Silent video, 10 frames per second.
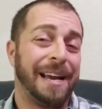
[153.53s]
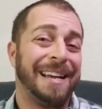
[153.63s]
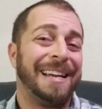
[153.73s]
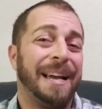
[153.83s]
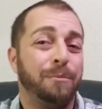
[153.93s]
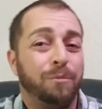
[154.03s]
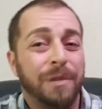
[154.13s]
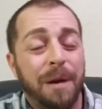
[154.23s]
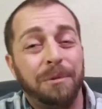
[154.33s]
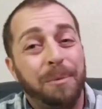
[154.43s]
And I
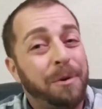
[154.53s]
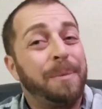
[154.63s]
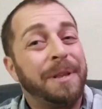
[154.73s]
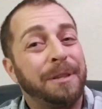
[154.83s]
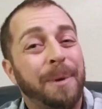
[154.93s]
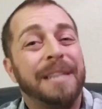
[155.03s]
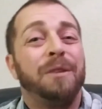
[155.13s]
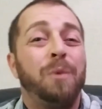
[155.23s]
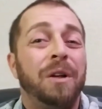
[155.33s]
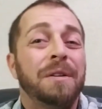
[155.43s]
was able to put him on the spot. I
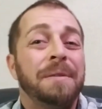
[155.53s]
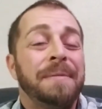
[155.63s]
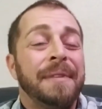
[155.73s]
said, well,